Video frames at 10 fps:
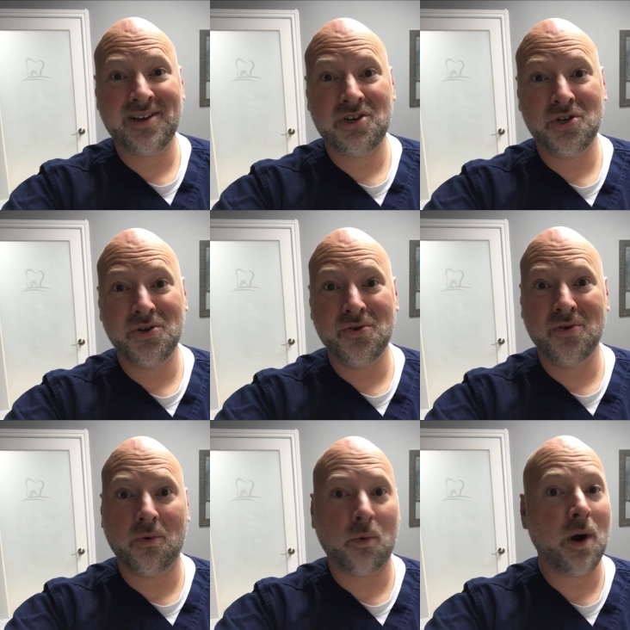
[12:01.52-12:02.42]
to
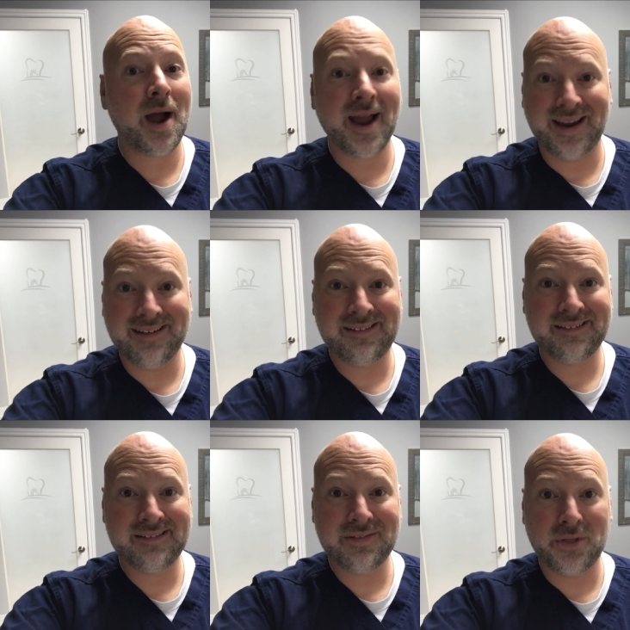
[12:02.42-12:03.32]
grind
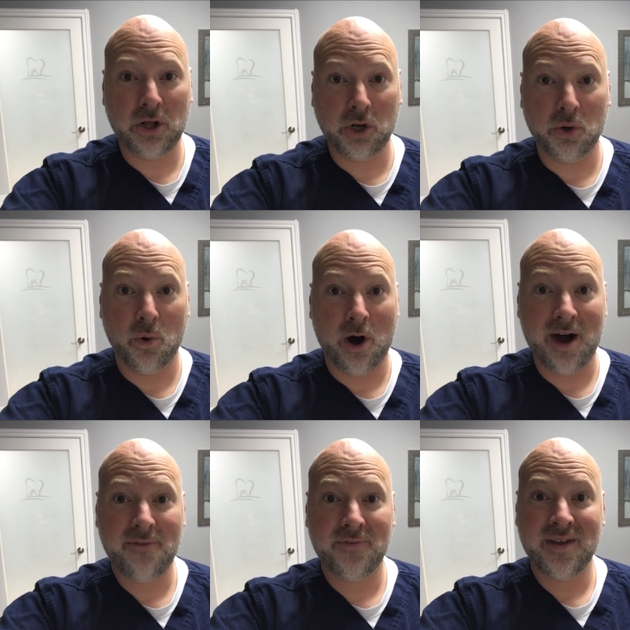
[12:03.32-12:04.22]
the glue
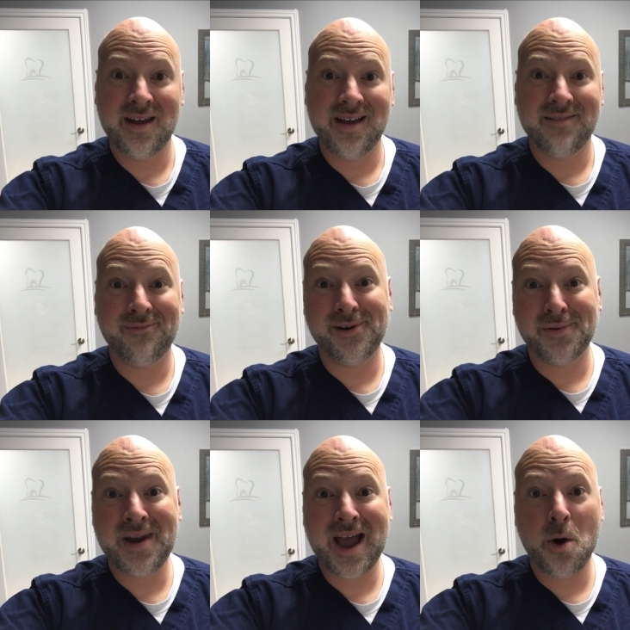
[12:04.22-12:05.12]
off,
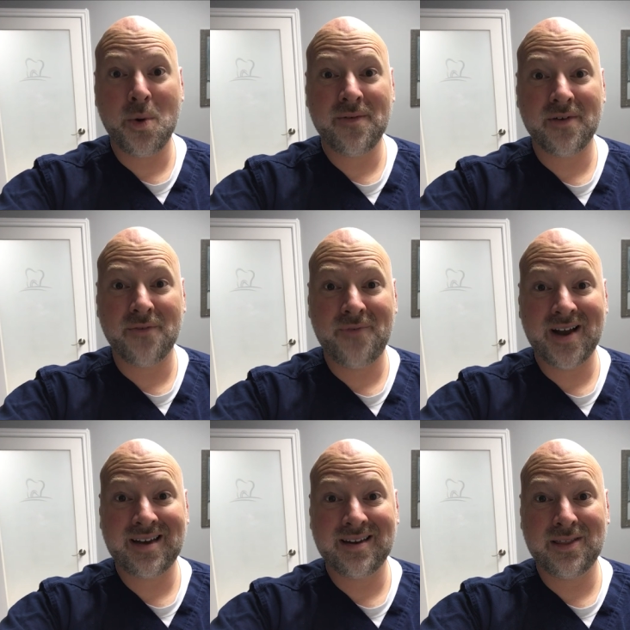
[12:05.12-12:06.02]
well, now we've
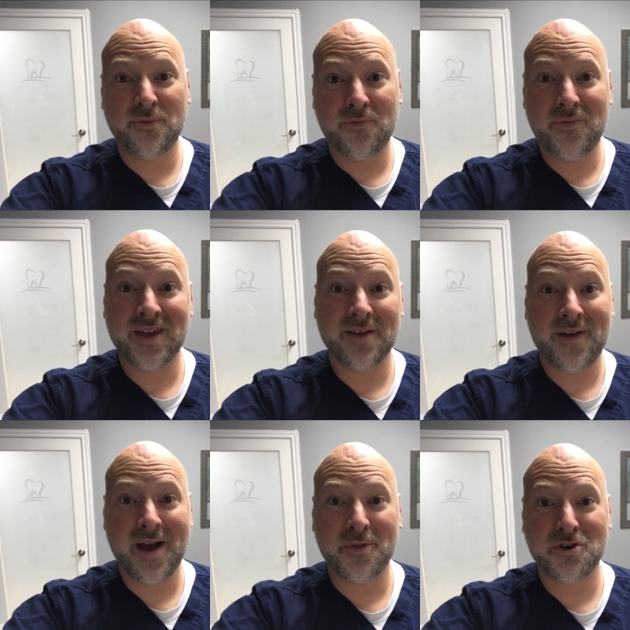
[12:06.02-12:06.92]
affected the fit of
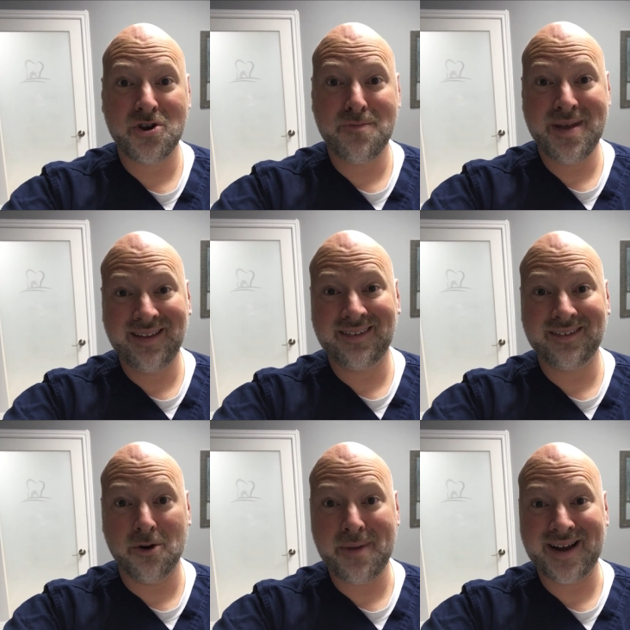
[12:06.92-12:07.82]
how the two
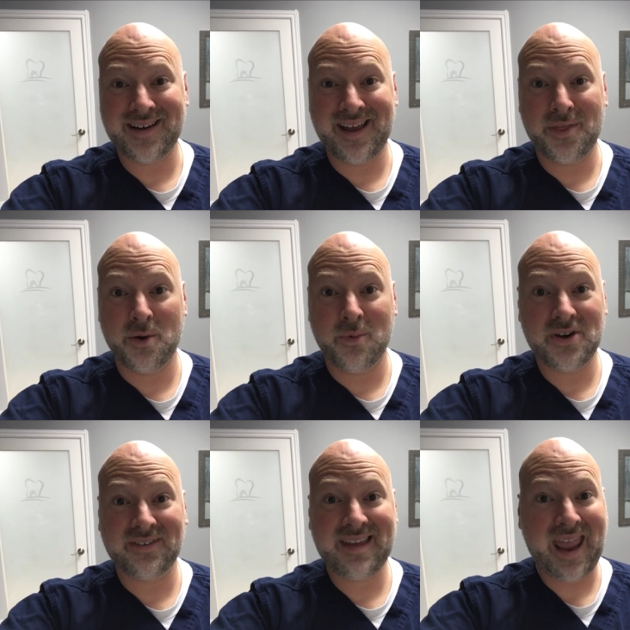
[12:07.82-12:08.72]
pieces go back together, and we
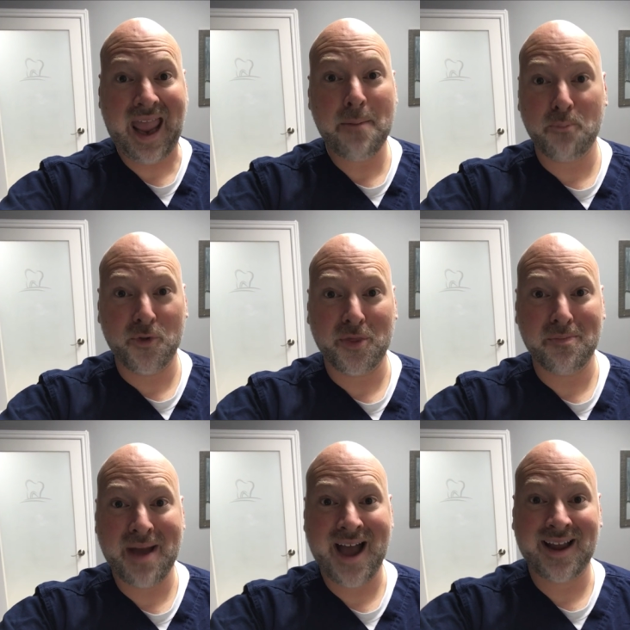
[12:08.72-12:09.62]
just can't put
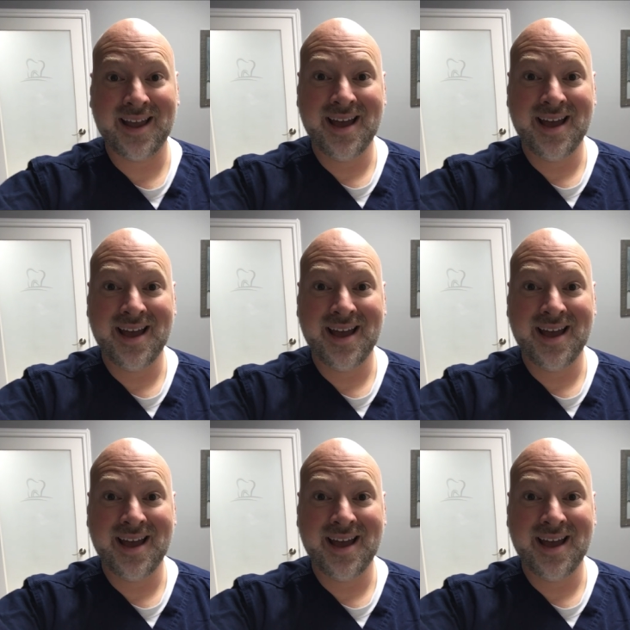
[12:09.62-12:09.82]
them back